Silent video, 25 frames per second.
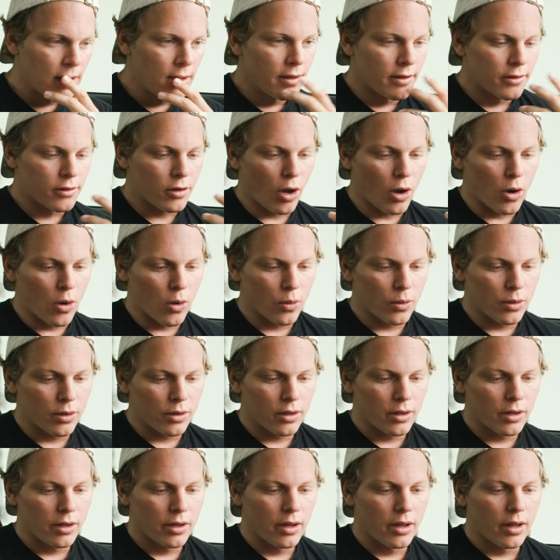So
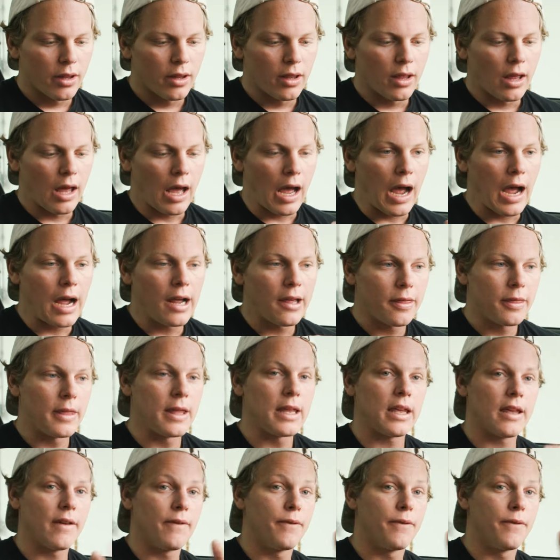I think